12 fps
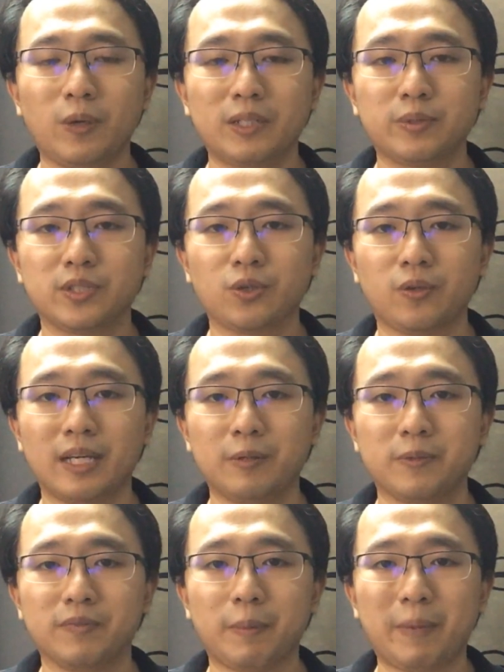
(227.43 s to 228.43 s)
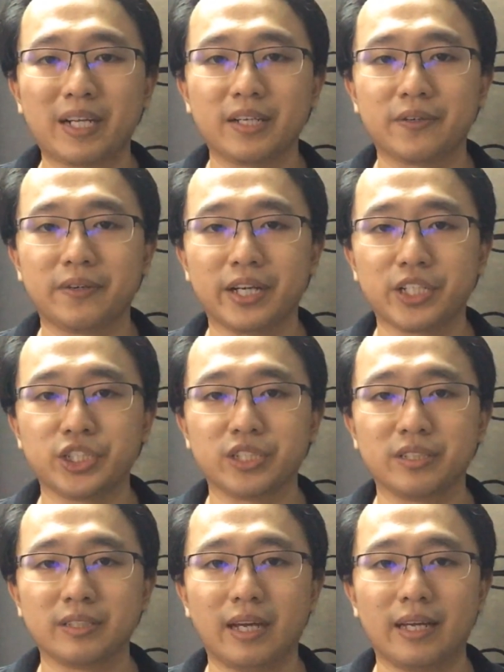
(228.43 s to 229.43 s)
So as we saw with the market
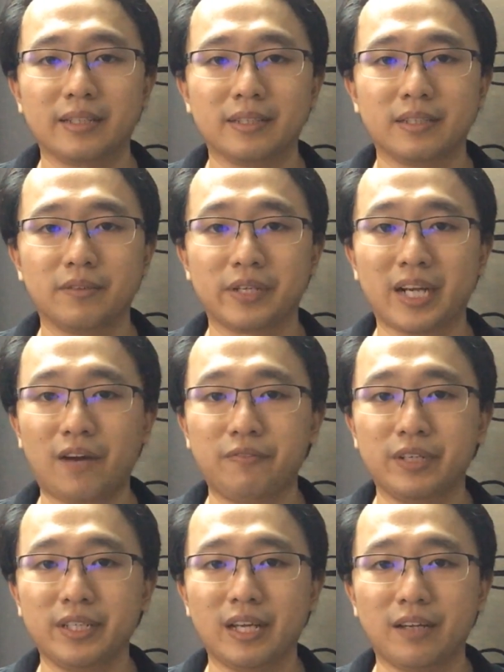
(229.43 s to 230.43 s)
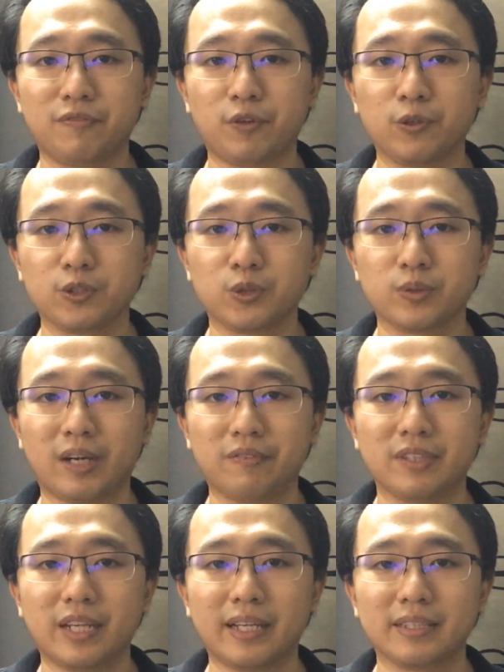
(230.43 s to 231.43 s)
correction and the recovery that followed suit
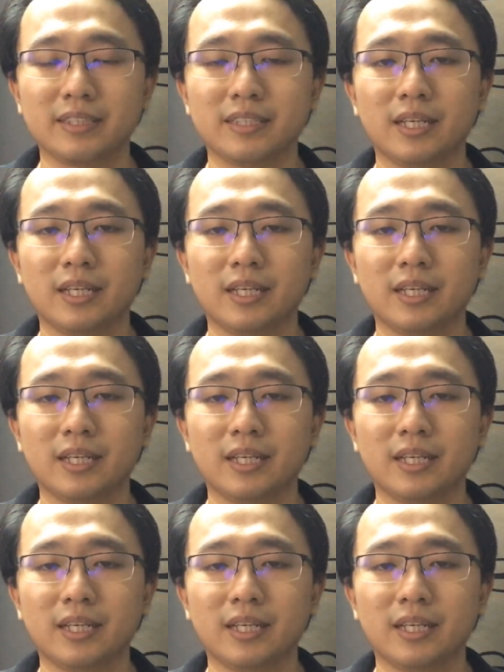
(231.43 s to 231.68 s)
after that,